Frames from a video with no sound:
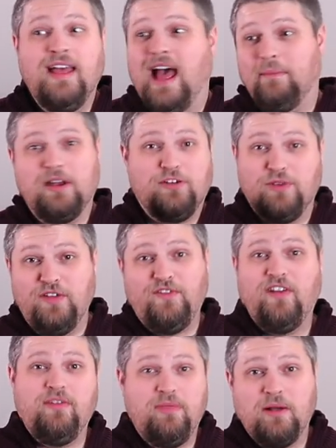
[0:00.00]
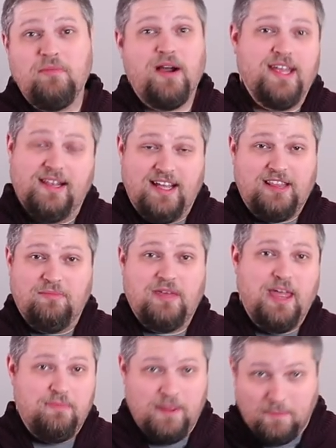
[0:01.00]
I'm gonna refund them their money and let them
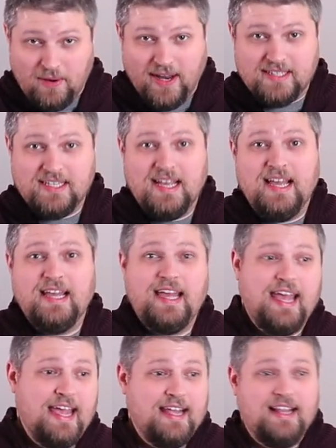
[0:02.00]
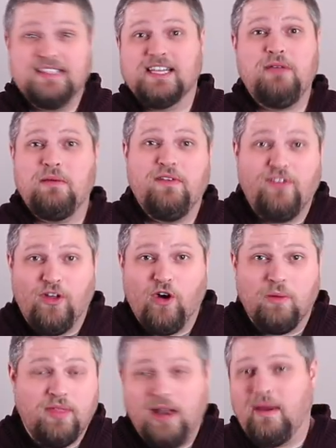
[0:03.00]
keep the print and that's gonna make me feel
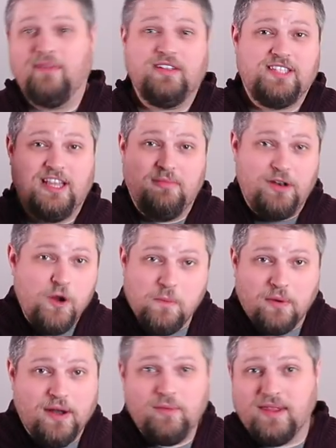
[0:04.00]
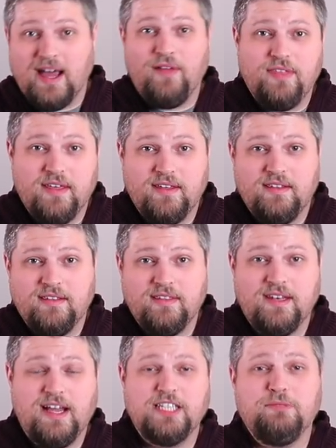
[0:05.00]
horrible. Then I'm gonna have to send them a new print without the,
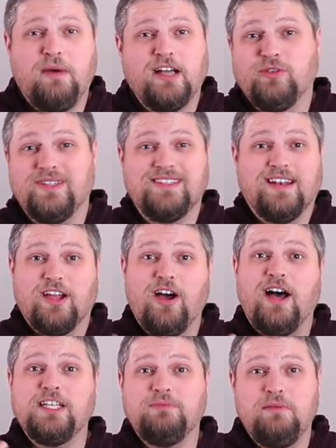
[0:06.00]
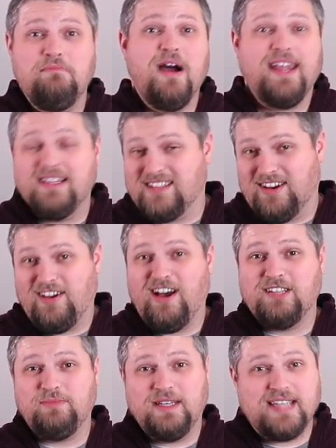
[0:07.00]
the dust spot. So it's gonna cost me money, it's gonna
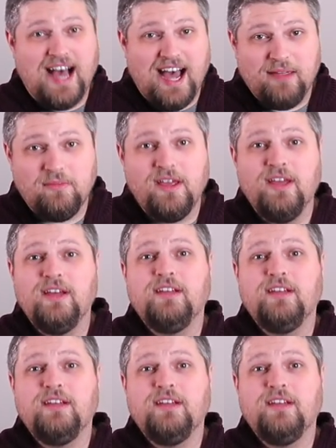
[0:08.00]
cost me time.